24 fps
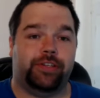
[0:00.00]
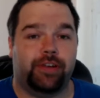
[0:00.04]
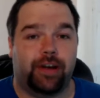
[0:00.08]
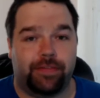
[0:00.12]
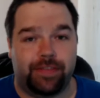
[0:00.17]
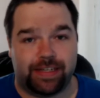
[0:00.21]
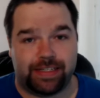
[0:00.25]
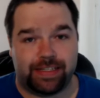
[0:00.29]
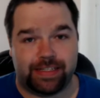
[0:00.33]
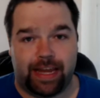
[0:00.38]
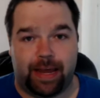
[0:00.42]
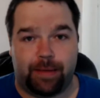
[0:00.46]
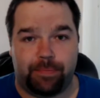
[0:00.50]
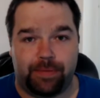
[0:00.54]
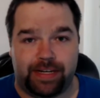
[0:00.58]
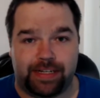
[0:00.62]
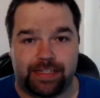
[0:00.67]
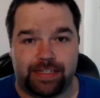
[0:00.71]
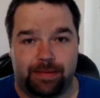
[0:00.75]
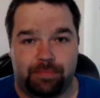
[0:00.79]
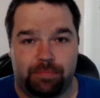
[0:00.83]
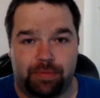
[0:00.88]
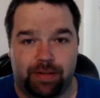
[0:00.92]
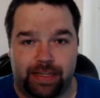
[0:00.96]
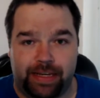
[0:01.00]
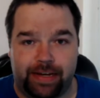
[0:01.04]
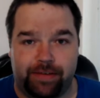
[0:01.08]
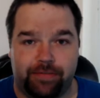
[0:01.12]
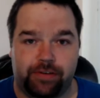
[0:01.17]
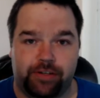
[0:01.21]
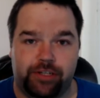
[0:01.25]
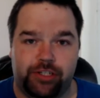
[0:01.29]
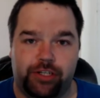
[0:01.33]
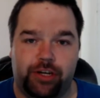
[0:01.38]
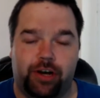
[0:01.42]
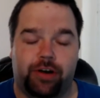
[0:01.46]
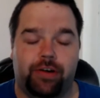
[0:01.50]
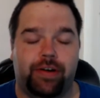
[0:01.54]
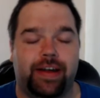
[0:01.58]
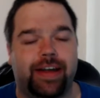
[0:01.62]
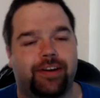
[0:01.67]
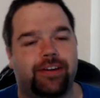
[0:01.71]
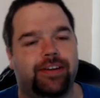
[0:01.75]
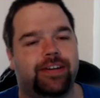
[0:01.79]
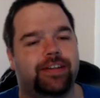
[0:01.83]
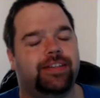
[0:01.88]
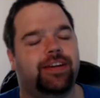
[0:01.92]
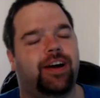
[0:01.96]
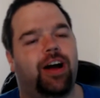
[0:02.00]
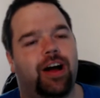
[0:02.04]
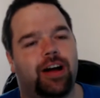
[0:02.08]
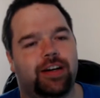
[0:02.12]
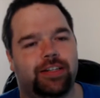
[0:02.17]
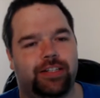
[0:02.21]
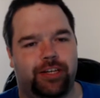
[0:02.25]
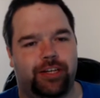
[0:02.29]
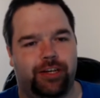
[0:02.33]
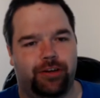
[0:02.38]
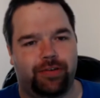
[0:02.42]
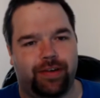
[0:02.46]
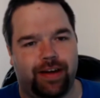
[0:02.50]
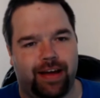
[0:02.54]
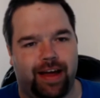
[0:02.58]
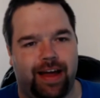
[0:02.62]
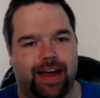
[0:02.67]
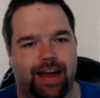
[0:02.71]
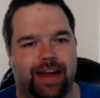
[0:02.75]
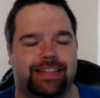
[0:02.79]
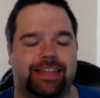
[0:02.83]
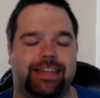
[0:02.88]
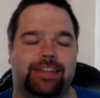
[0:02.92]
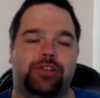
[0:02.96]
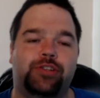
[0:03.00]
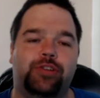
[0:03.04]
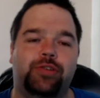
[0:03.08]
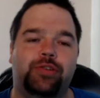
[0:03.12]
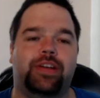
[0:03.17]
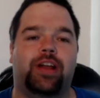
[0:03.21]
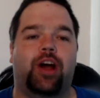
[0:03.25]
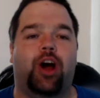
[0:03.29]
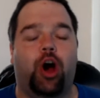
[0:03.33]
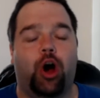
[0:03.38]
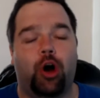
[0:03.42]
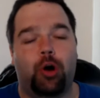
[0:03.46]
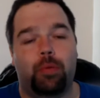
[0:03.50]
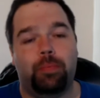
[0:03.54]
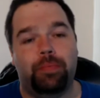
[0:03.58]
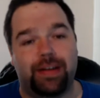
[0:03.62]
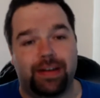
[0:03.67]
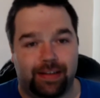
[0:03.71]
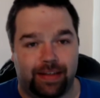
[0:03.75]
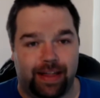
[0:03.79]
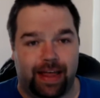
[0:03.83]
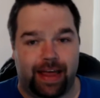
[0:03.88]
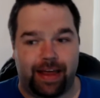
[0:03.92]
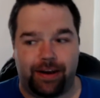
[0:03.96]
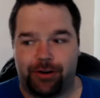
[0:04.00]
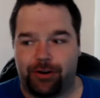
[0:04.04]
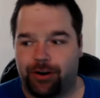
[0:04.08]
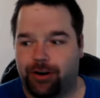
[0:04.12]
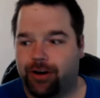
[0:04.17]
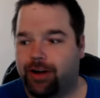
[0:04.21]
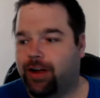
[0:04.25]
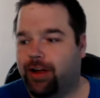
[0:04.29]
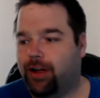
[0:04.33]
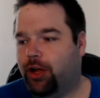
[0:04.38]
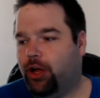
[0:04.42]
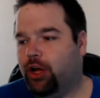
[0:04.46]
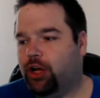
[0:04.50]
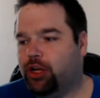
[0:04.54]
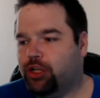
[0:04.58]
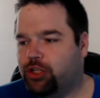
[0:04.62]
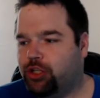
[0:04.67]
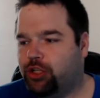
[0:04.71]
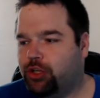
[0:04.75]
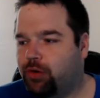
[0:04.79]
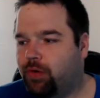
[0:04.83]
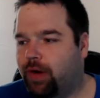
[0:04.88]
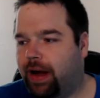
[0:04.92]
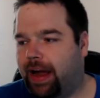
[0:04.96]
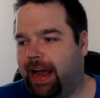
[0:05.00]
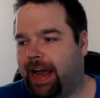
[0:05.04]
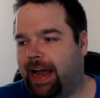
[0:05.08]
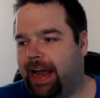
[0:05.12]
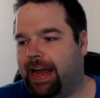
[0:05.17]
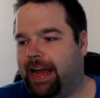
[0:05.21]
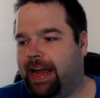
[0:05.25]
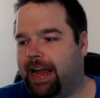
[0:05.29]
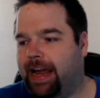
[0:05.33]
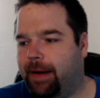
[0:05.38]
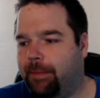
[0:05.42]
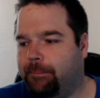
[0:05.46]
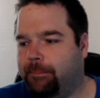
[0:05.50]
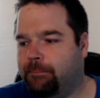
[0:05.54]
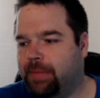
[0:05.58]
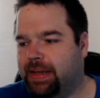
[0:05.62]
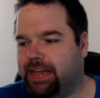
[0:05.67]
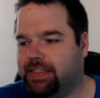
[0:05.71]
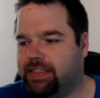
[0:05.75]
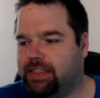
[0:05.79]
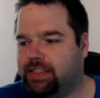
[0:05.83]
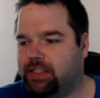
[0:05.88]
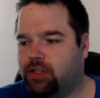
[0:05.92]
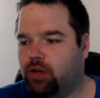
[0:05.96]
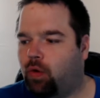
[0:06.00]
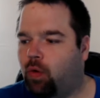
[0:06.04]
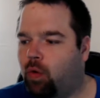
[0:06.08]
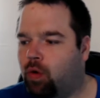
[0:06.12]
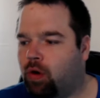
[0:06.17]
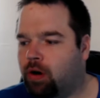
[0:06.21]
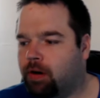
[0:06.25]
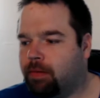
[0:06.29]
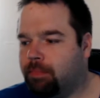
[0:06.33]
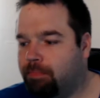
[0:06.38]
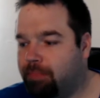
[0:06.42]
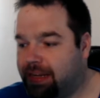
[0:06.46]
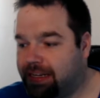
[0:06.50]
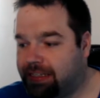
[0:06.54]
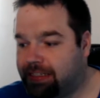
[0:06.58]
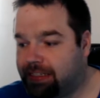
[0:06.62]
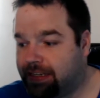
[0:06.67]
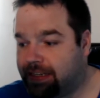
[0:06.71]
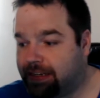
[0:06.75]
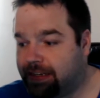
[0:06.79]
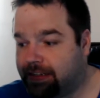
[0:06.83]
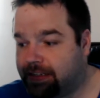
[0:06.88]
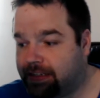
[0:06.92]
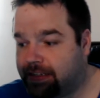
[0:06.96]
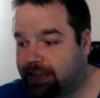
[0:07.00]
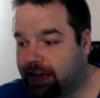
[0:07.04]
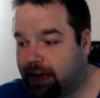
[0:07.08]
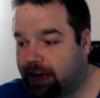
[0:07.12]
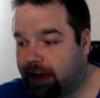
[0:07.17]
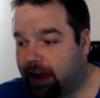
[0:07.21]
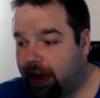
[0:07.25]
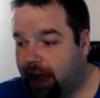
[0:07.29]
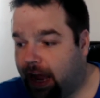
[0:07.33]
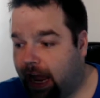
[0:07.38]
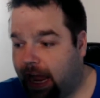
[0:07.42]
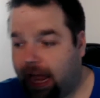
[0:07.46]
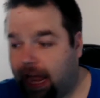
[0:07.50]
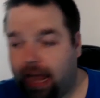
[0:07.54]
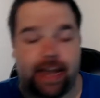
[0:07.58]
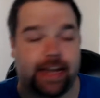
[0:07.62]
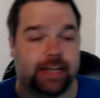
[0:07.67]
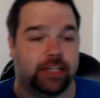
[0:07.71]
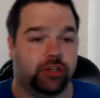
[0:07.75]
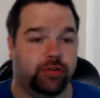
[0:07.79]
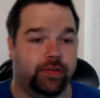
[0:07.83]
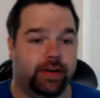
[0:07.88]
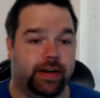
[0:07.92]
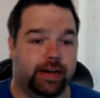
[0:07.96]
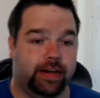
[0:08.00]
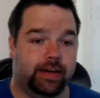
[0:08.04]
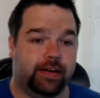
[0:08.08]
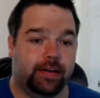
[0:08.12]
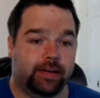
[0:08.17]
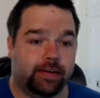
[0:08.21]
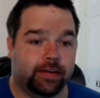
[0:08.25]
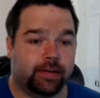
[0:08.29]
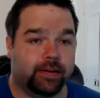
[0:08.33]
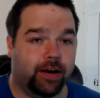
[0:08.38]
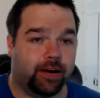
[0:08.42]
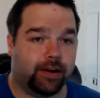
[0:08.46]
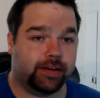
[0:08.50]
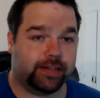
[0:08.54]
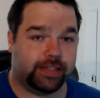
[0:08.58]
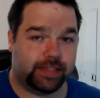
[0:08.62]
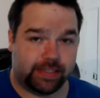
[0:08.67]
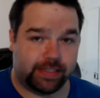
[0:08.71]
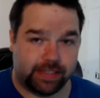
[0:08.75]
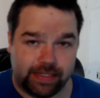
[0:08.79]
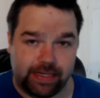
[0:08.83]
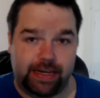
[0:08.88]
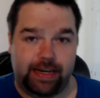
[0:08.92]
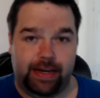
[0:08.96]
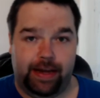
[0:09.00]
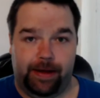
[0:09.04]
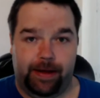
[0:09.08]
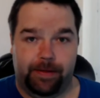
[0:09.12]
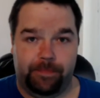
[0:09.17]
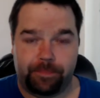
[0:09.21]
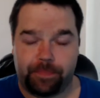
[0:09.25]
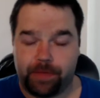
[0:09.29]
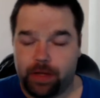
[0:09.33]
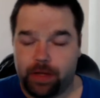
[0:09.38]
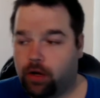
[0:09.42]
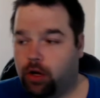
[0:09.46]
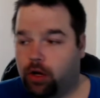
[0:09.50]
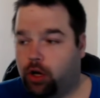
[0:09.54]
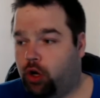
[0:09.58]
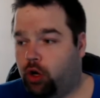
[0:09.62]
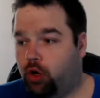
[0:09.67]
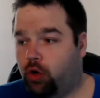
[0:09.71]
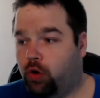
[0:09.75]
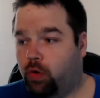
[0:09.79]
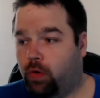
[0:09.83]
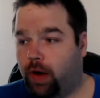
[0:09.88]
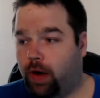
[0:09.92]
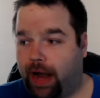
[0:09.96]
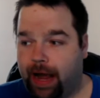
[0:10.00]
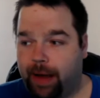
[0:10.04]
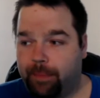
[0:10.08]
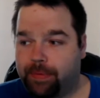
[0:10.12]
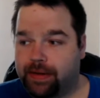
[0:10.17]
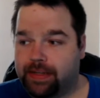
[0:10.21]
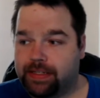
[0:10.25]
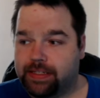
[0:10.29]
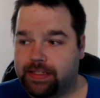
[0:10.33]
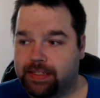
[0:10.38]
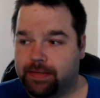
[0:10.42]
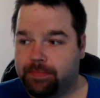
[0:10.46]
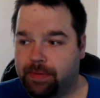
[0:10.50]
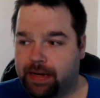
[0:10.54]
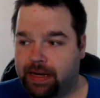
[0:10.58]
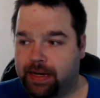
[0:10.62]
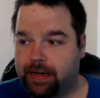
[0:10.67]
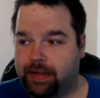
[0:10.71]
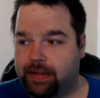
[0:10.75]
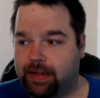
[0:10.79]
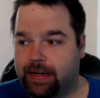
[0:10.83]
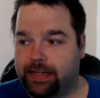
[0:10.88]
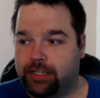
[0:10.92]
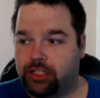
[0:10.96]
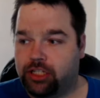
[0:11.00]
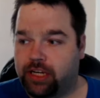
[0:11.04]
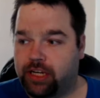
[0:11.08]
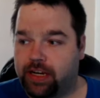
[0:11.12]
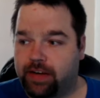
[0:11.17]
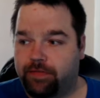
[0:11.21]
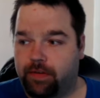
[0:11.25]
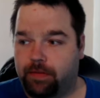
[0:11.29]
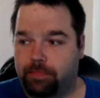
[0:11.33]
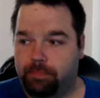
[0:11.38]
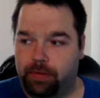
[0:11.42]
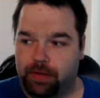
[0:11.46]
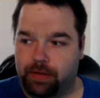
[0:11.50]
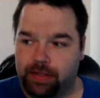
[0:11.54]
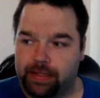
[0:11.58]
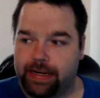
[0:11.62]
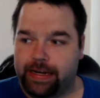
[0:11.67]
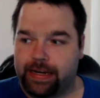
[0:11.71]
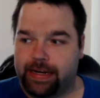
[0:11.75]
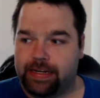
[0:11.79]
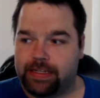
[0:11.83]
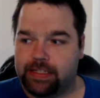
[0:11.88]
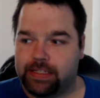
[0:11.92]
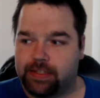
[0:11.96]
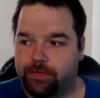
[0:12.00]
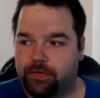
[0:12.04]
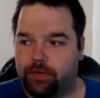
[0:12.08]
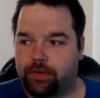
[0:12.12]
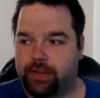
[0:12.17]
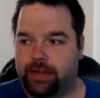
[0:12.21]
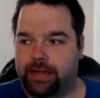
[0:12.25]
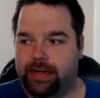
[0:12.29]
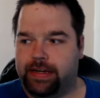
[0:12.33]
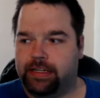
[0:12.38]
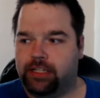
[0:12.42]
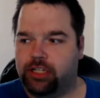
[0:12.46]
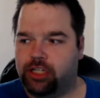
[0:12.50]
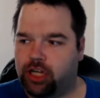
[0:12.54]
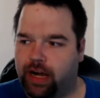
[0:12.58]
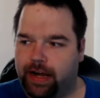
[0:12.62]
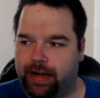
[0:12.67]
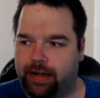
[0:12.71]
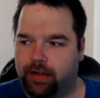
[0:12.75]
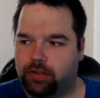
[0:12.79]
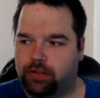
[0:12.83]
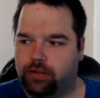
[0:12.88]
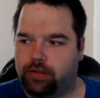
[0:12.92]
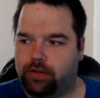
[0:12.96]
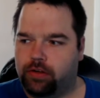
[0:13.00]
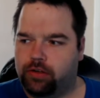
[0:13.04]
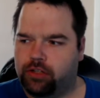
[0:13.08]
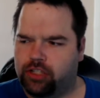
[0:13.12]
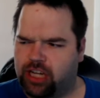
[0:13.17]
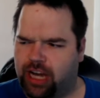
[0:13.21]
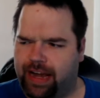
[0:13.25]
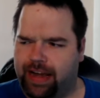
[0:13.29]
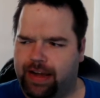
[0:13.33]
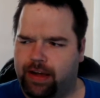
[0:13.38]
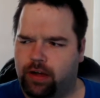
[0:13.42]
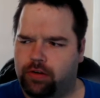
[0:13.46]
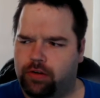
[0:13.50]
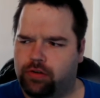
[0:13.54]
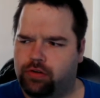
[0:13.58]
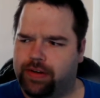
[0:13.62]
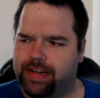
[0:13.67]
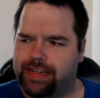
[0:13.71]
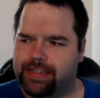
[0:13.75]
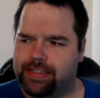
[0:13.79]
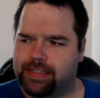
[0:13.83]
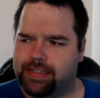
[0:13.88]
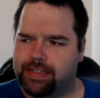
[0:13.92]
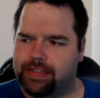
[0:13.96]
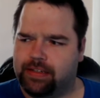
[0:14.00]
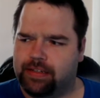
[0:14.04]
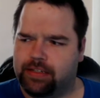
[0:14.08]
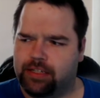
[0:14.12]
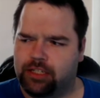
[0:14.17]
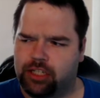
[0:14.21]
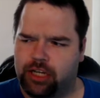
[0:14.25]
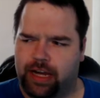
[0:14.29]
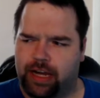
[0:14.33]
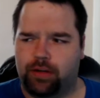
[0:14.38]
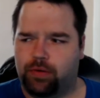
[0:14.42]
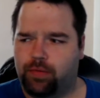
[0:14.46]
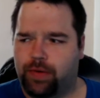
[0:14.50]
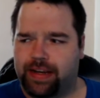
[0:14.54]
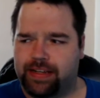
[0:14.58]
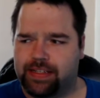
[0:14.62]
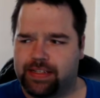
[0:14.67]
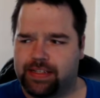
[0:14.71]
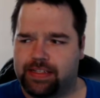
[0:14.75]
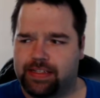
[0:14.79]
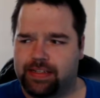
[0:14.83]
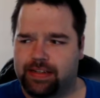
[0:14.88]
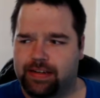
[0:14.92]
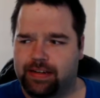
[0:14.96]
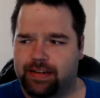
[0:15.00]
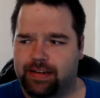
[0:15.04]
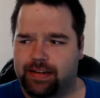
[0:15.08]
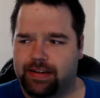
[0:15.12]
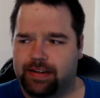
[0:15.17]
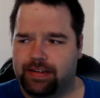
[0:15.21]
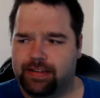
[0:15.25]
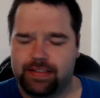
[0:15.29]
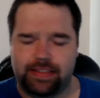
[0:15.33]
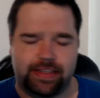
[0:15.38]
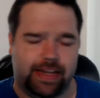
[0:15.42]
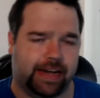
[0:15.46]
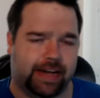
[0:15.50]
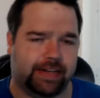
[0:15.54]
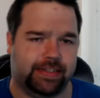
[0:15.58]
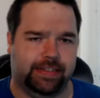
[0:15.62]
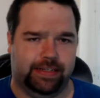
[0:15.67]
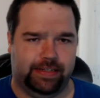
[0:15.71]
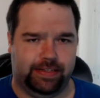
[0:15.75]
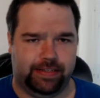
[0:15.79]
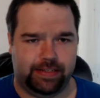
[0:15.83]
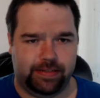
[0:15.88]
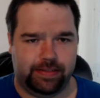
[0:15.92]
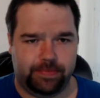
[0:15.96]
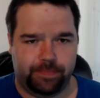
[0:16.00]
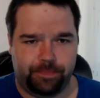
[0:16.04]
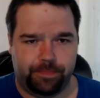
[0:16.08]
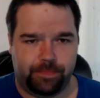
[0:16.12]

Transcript: of the Skeptics and Believers show, here to talk to you guys and do an open letter to a Miss or Mrs. Adrian Garcia, who happens to be the chief of police for the Childress Texas.